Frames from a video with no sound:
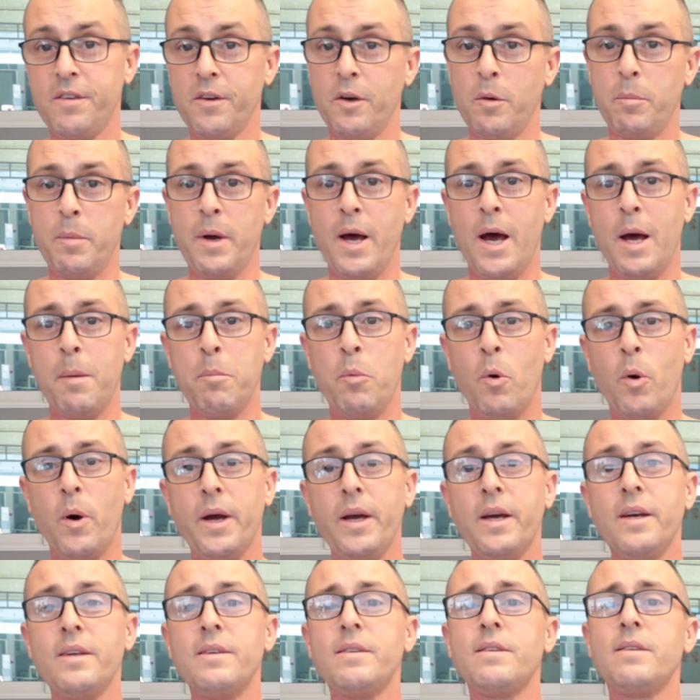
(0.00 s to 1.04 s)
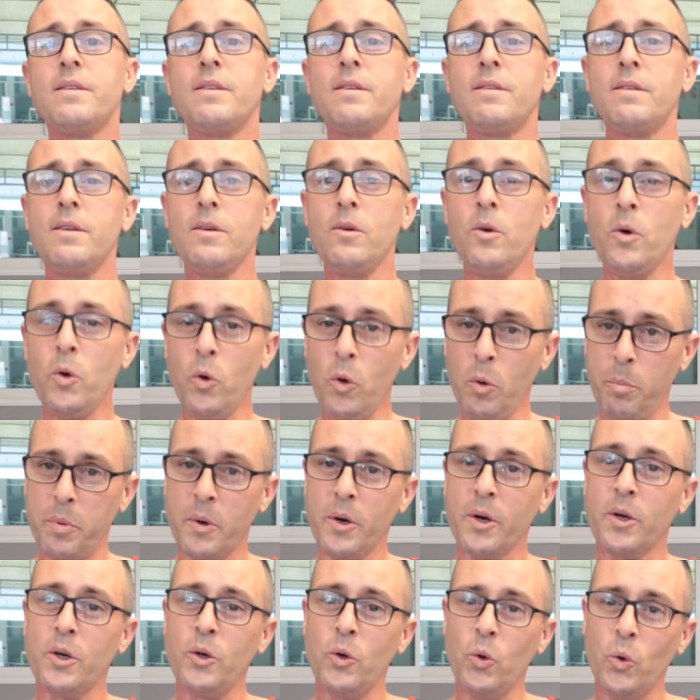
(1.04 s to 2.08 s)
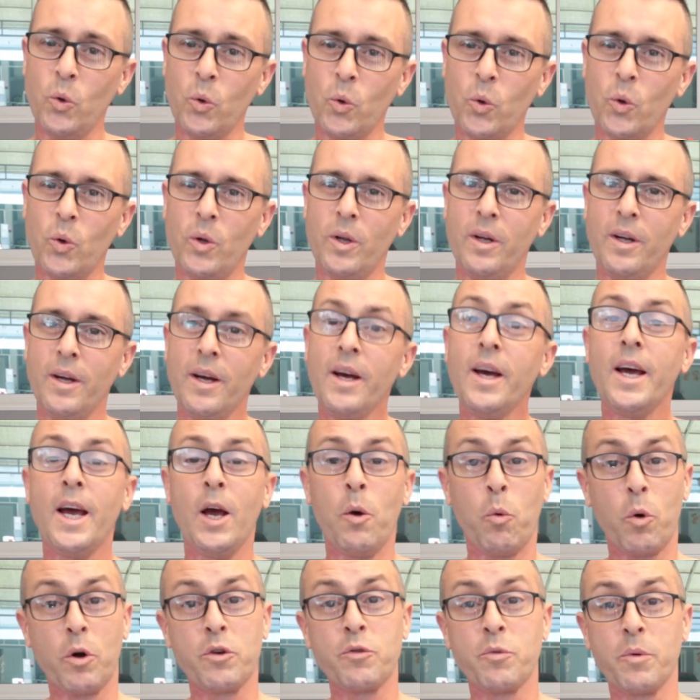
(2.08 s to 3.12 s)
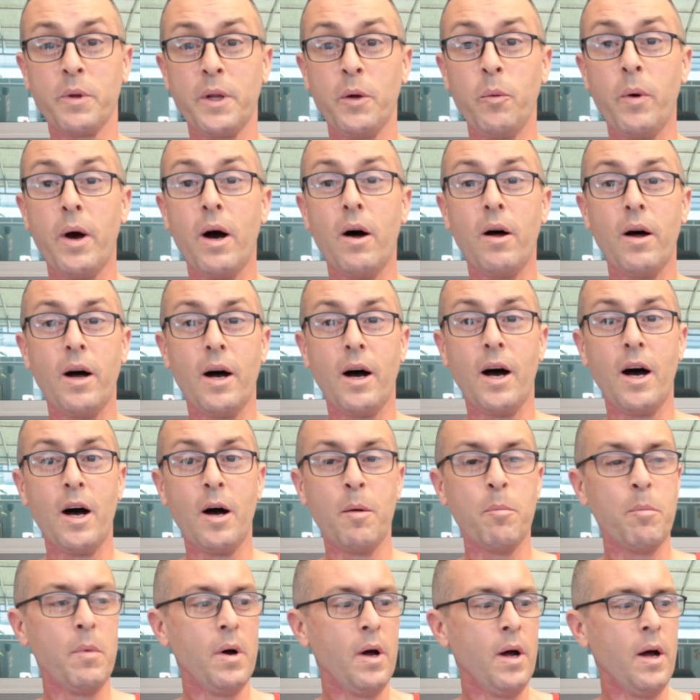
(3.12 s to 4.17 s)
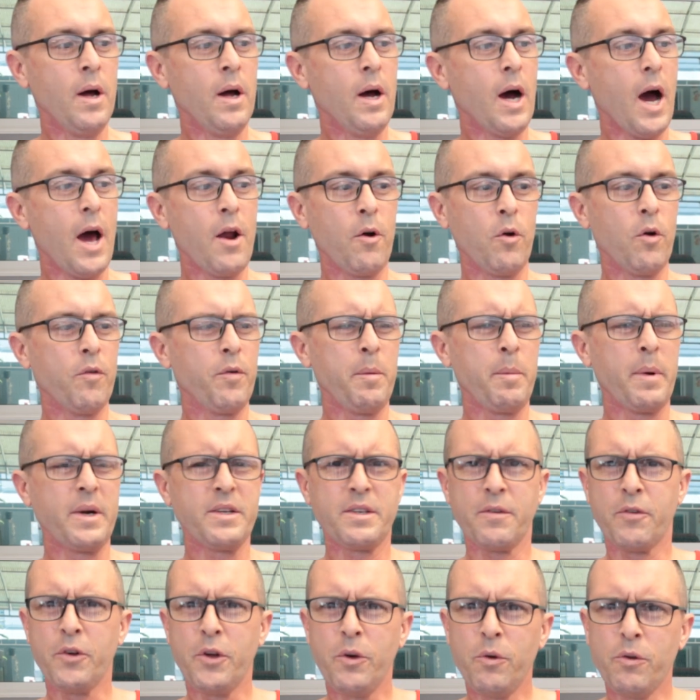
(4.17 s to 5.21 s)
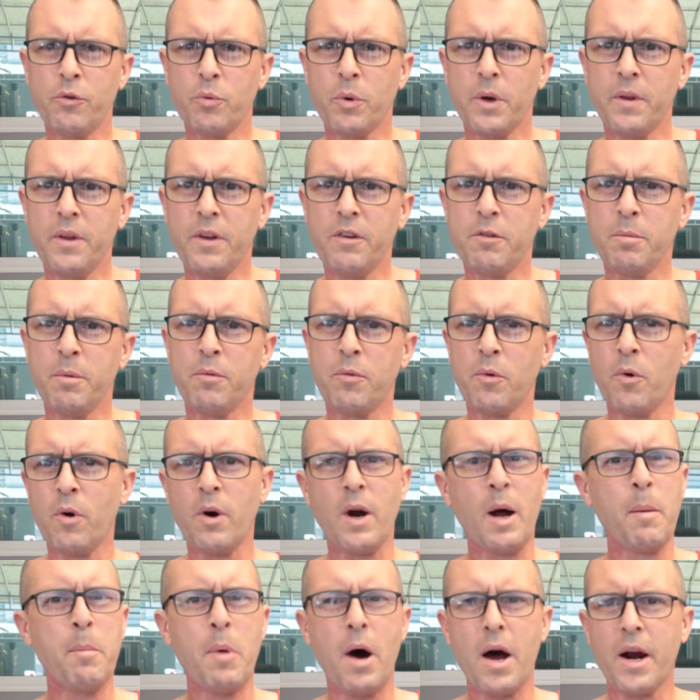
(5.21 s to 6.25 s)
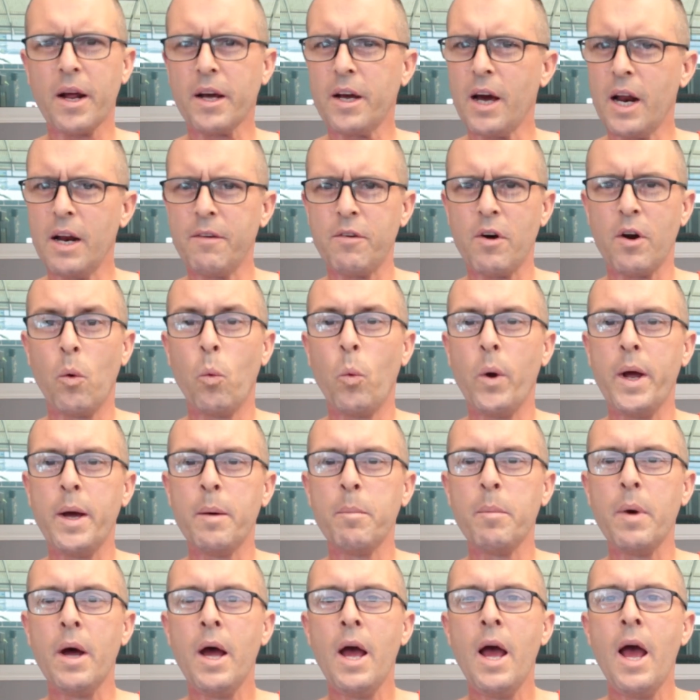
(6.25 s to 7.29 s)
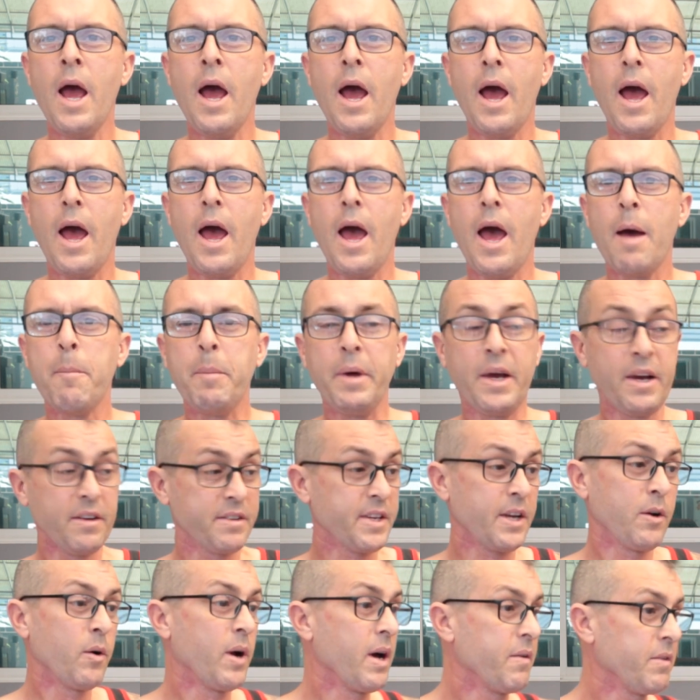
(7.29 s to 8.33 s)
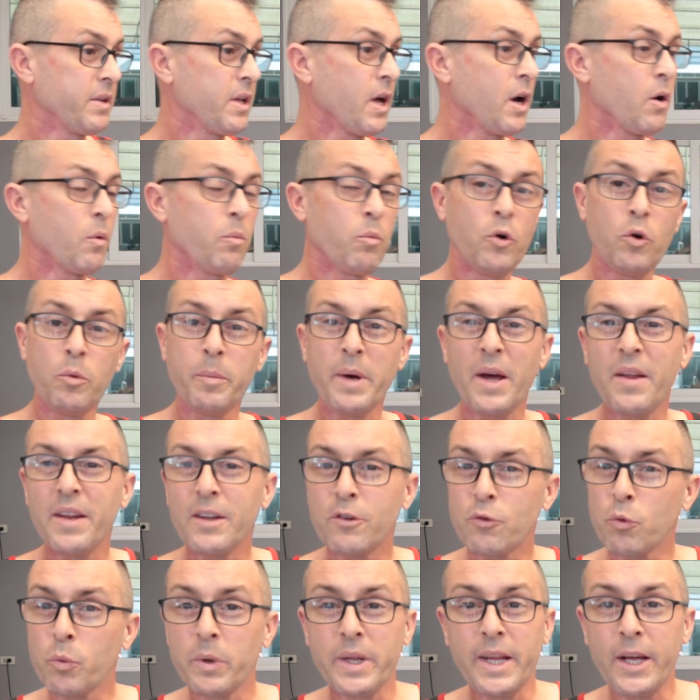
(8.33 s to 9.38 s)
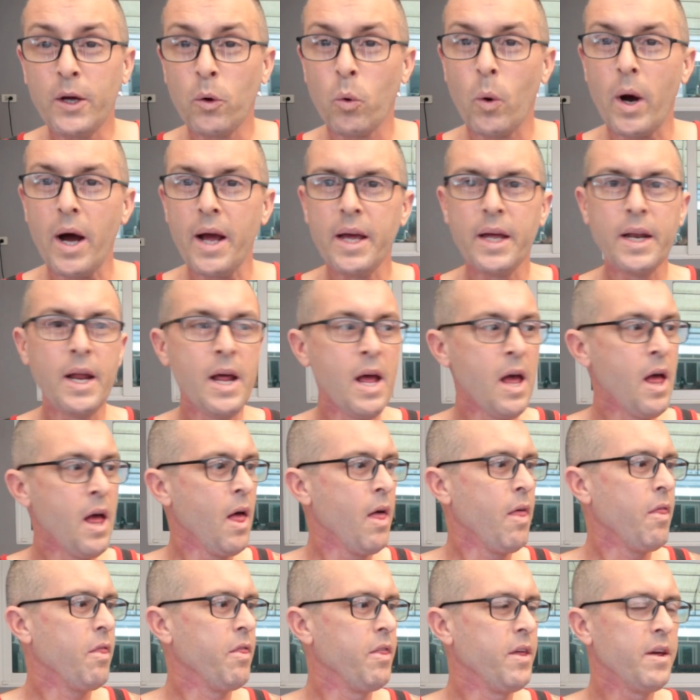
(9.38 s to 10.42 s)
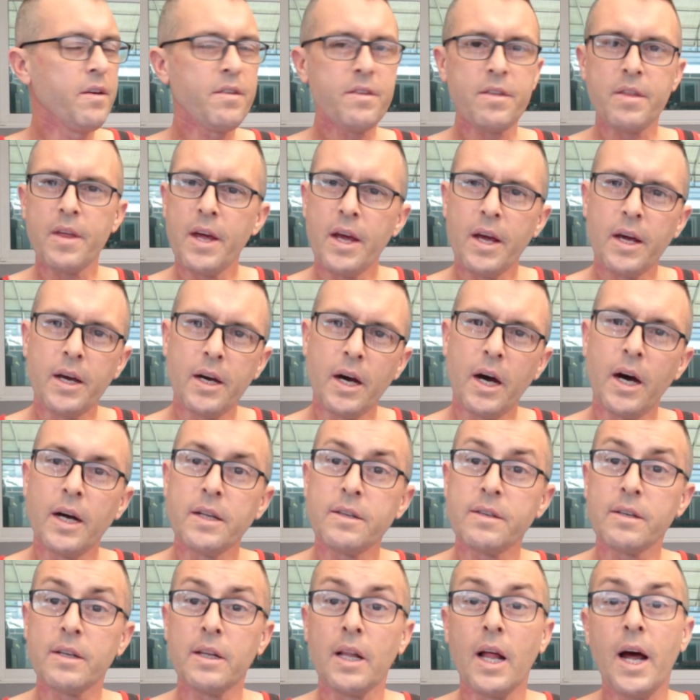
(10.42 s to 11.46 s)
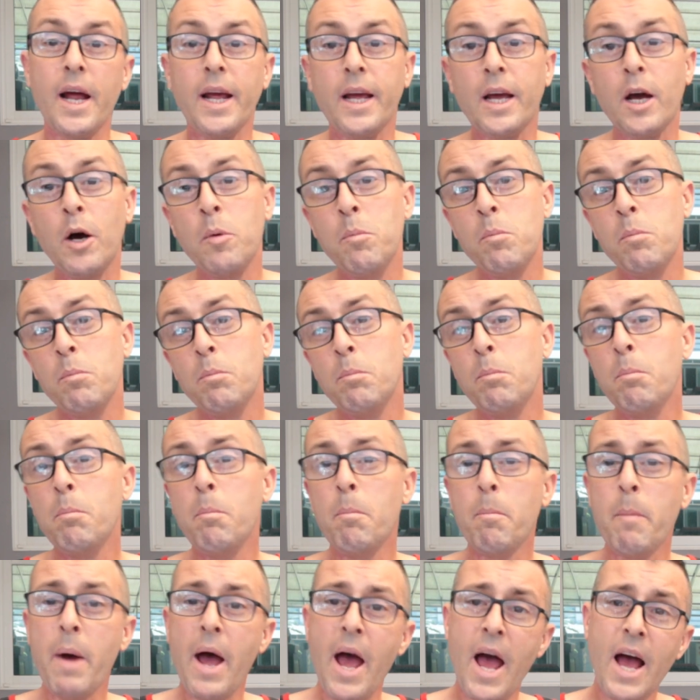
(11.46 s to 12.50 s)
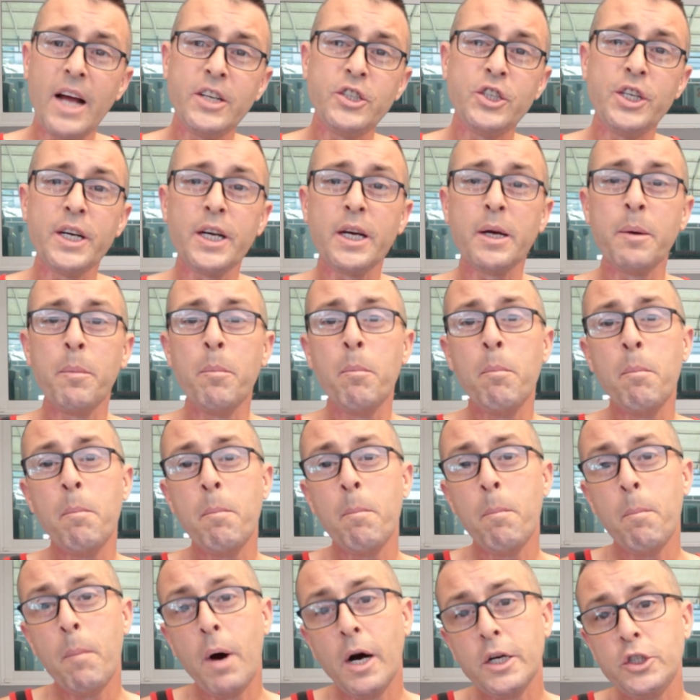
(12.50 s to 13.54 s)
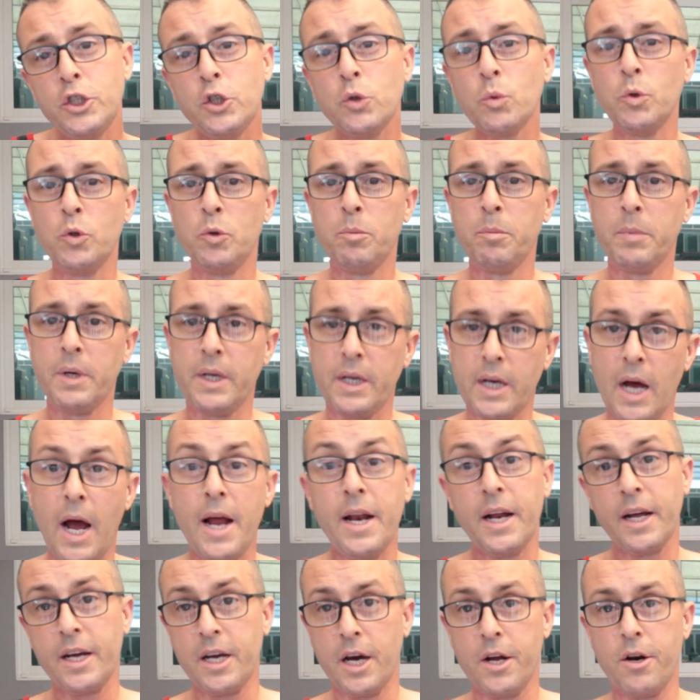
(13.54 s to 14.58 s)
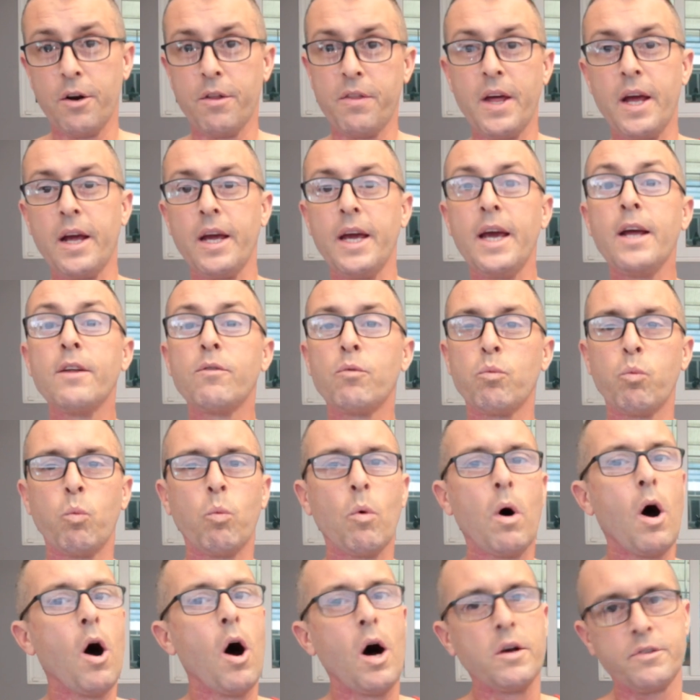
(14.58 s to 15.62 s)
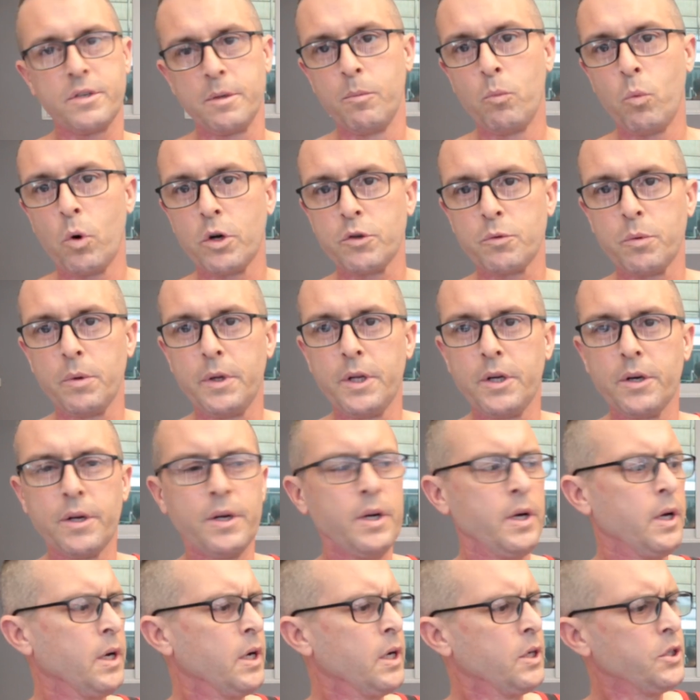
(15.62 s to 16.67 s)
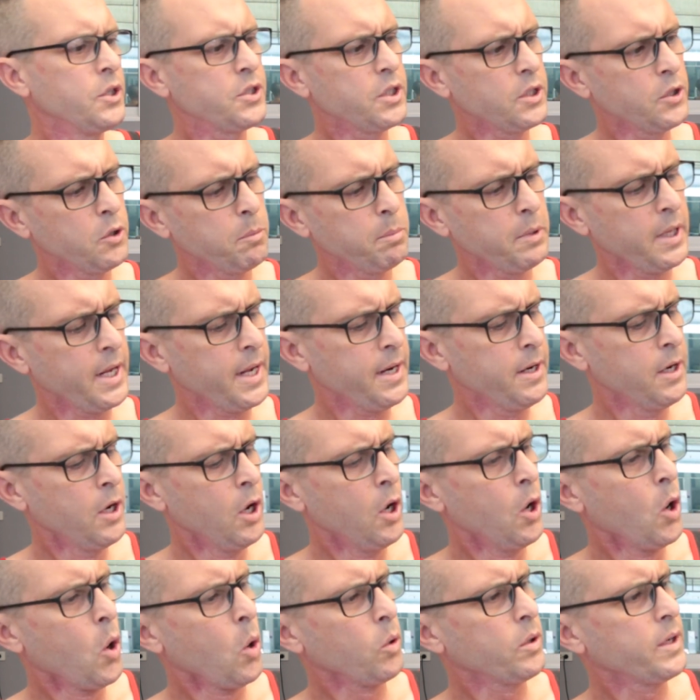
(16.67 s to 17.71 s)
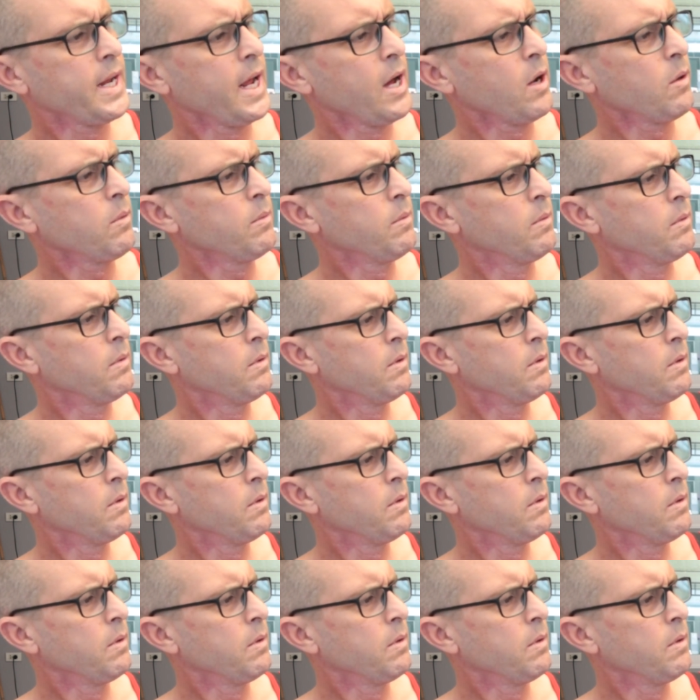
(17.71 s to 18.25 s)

little bad boy is super cool. It works really well. I don't know if anybody's ever used one of these before. I bought it kind of on a whim because I don't have a lot of room and it's really quiet. This thing cuts like a magic mushroom kind of cutter thing. It's awesome, works really good. Just a little blade, hold it down.